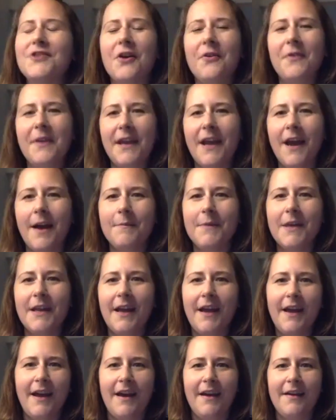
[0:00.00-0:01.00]
Tony, I'm going
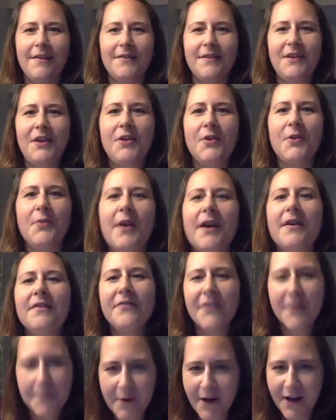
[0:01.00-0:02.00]
to ask you,
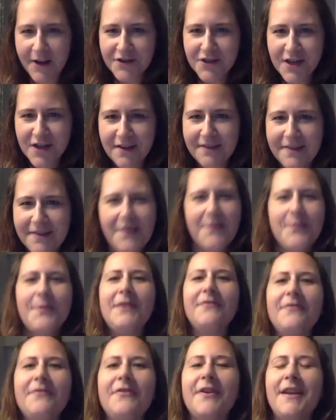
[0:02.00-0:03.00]
of the projects that
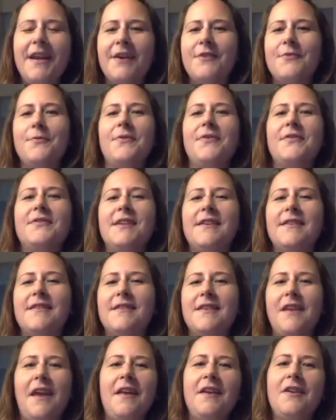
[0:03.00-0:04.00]
we've announced
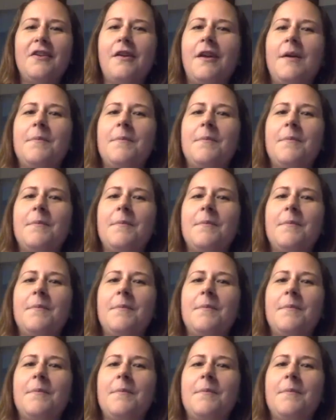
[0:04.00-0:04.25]
and are